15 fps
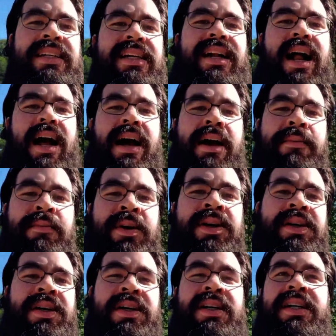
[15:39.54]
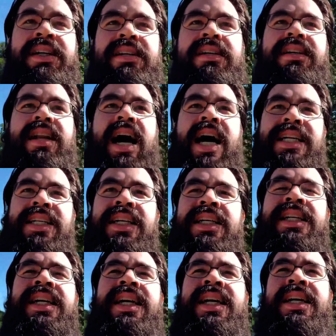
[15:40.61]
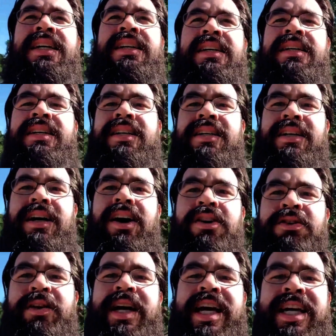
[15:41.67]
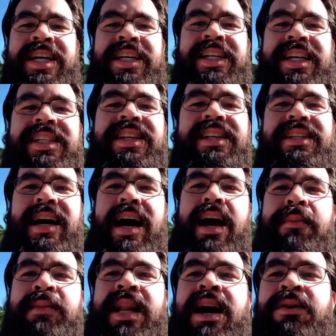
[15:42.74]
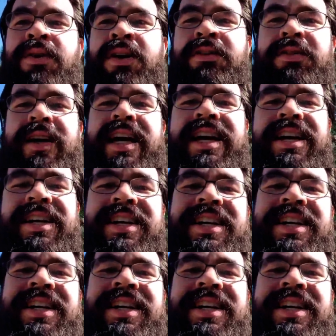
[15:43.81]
I'm not hungry, it says, I'm now hungry.